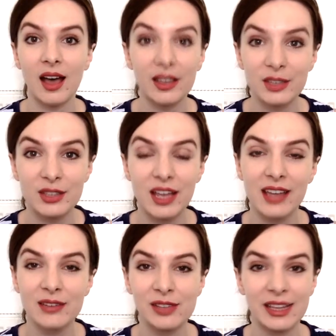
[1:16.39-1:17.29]
Are you
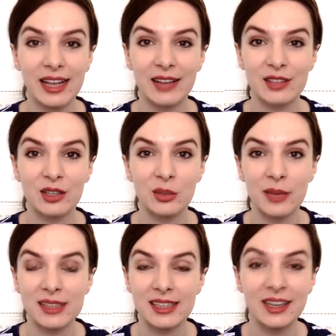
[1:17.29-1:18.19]
tired of looking out at your
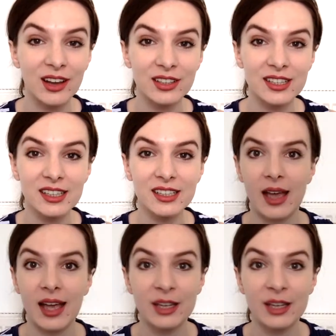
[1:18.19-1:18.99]
messy garden?